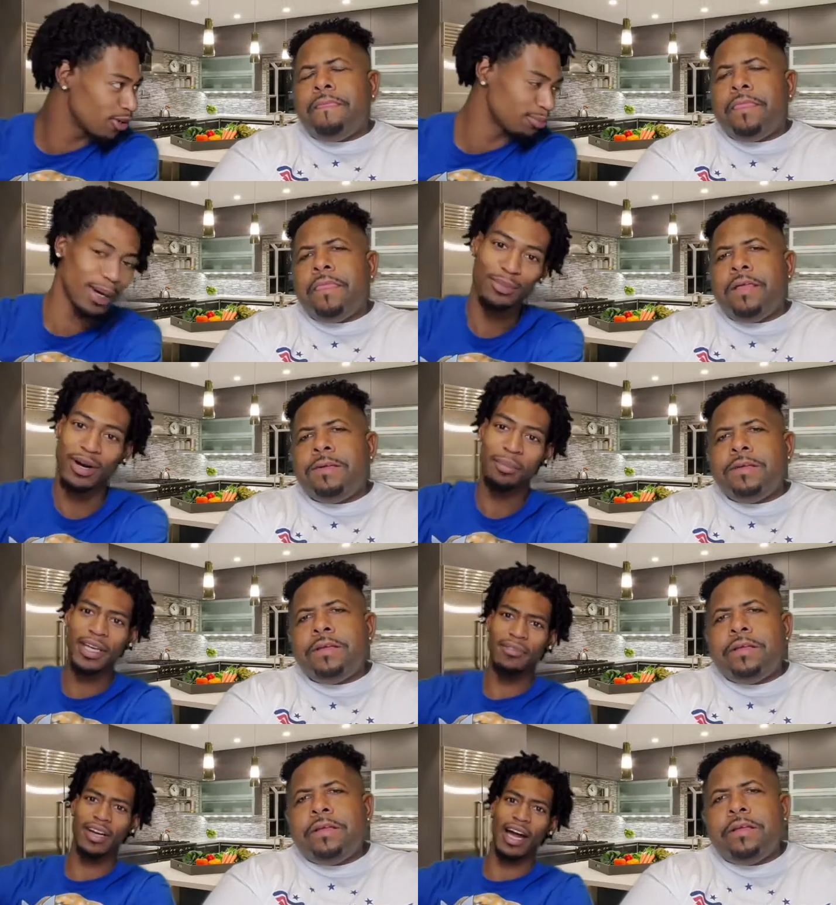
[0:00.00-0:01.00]
Speaker 1: than my boy. I'm
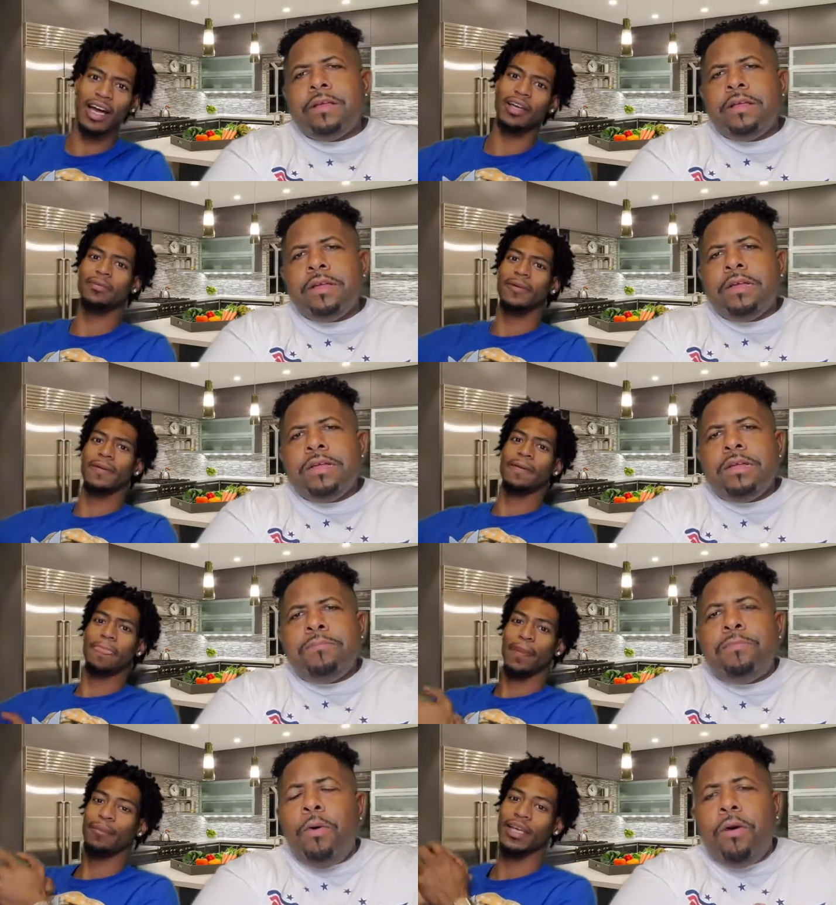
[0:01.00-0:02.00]
gonna give it a hot.
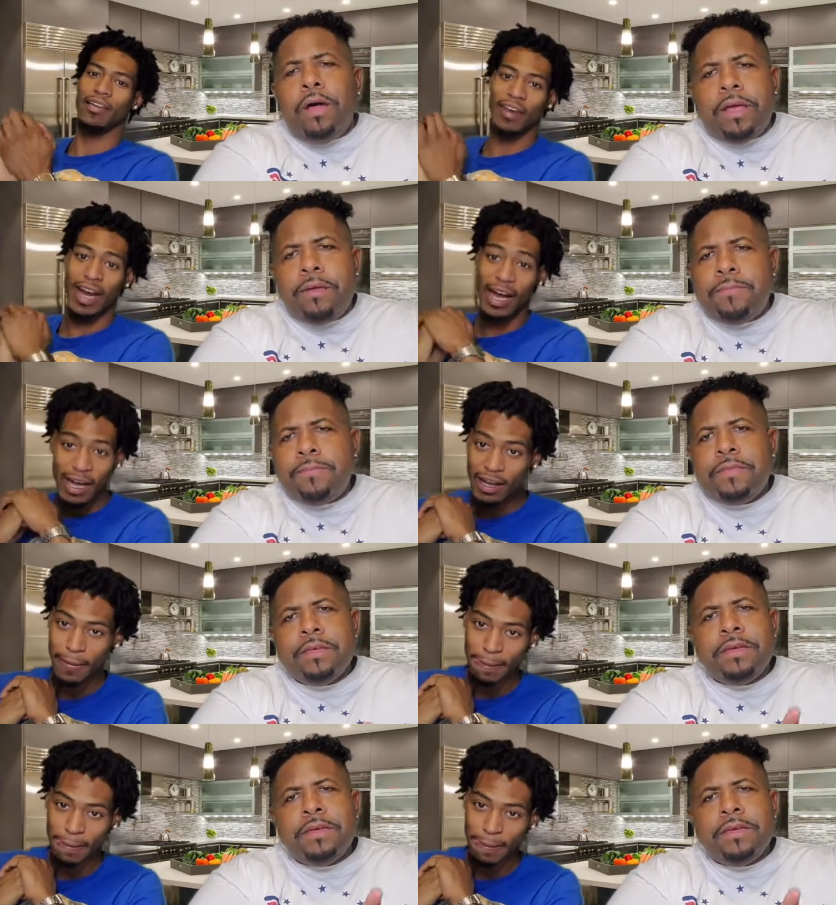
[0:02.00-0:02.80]
Um, boy, give it a hot,